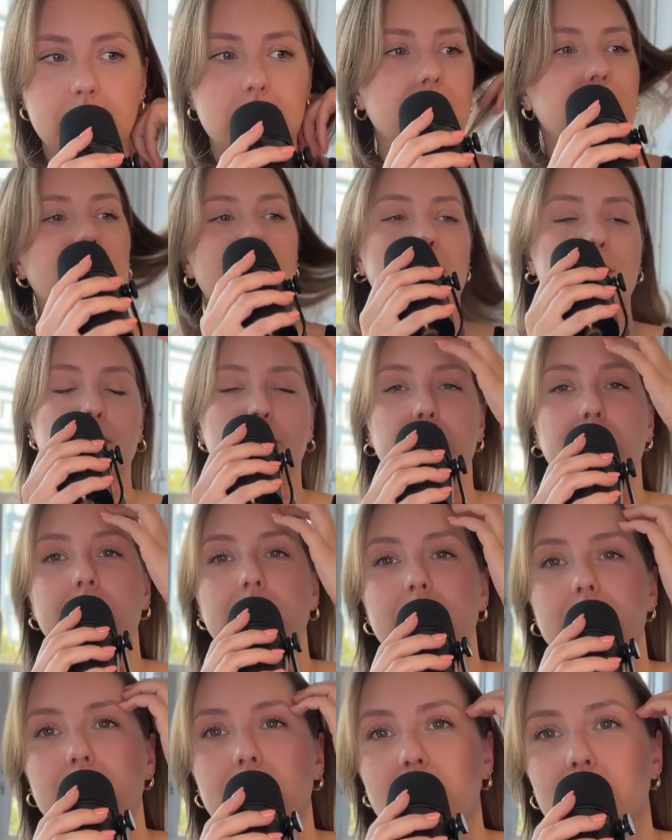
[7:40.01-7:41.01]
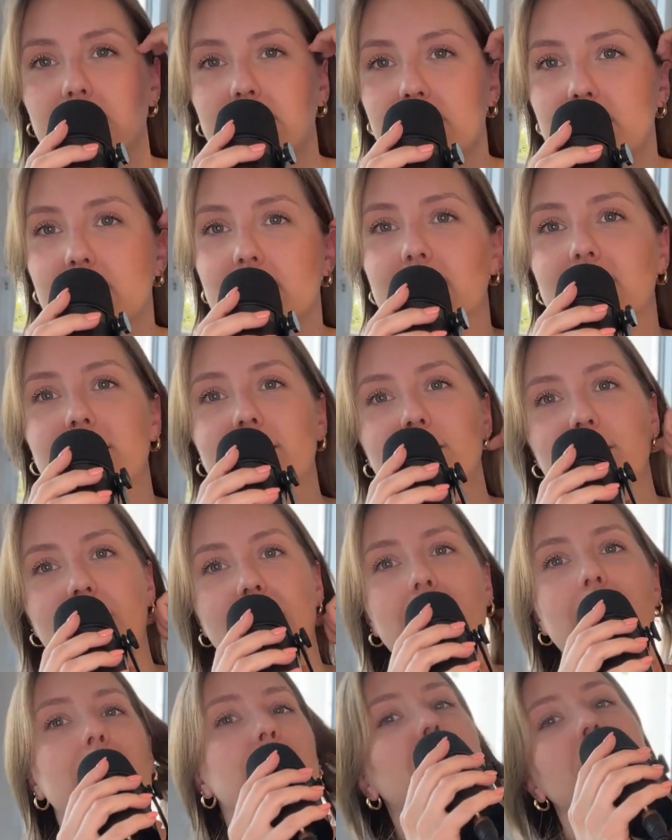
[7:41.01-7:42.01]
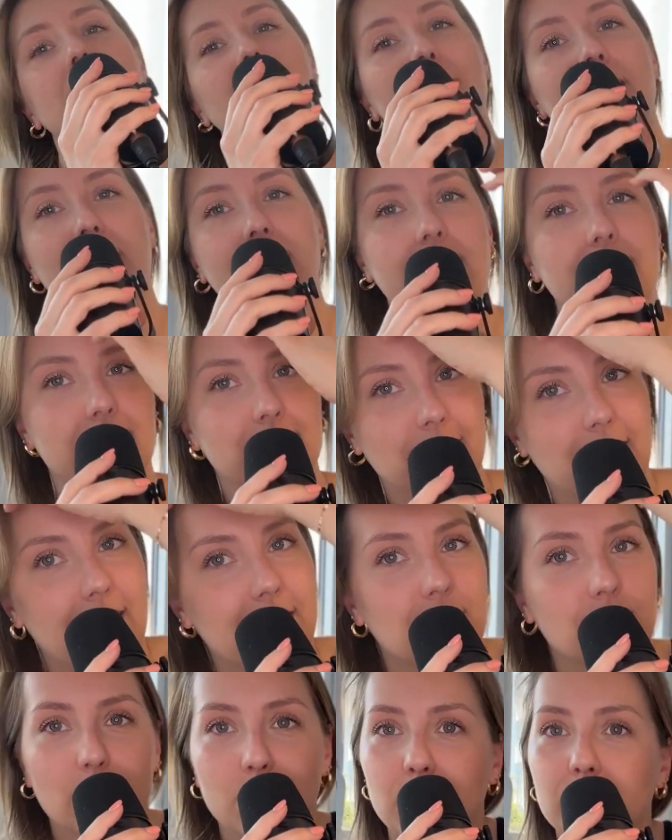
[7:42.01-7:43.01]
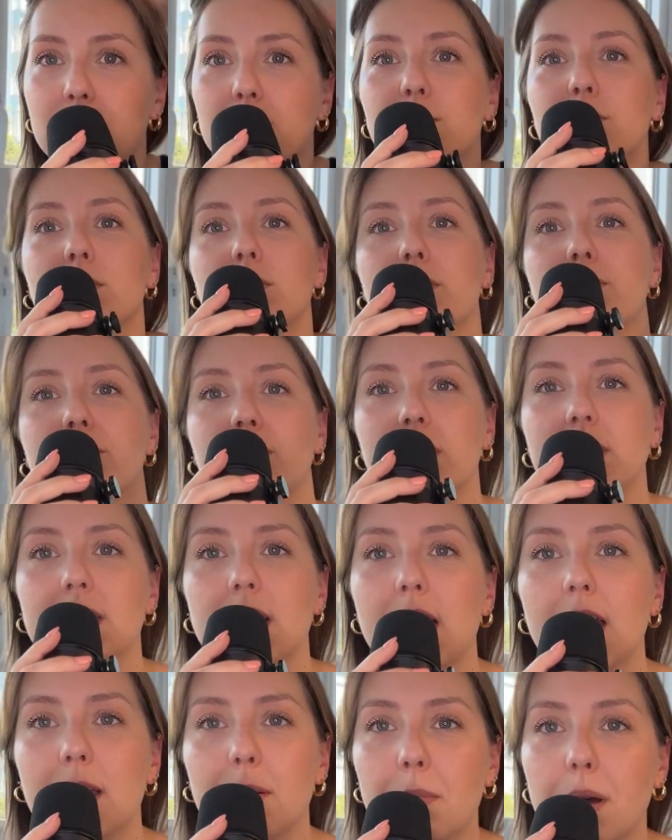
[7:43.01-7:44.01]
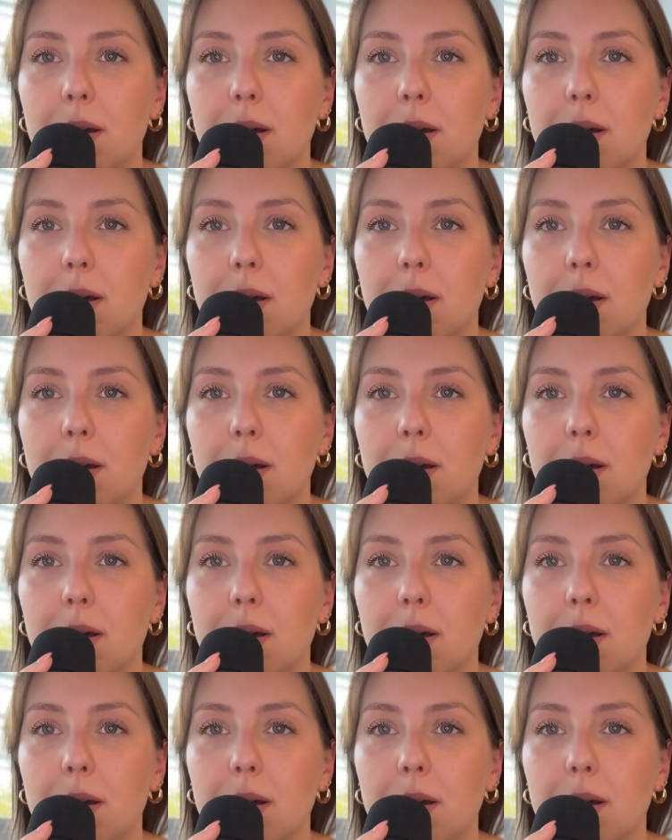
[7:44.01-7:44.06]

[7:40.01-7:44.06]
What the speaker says: Leonardo, please don't hate me. Like, I don't know what you do in your free time.